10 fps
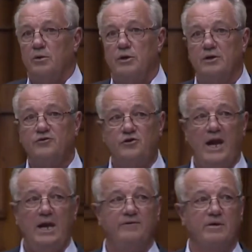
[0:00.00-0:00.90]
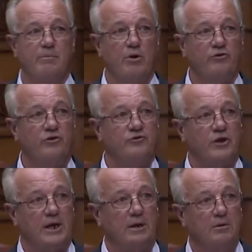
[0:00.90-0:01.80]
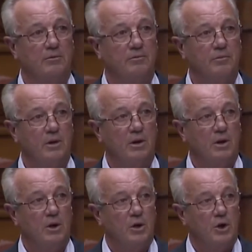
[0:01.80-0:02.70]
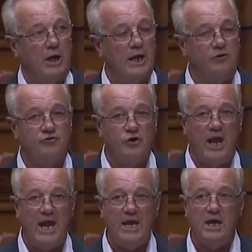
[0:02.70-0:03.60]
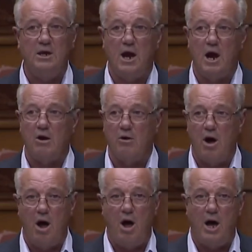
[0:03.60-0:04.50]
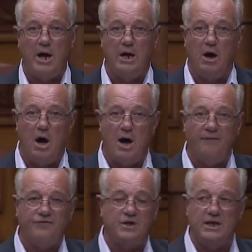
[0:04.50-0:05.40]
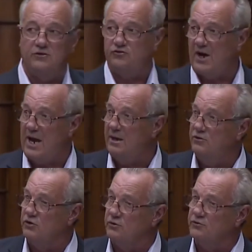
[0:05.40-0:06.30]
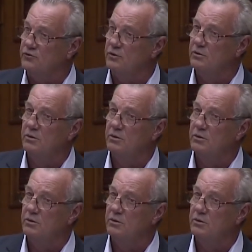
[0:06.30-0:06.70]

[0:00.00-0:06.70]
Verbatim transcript: this state of emergency is taking our eye off these challenges.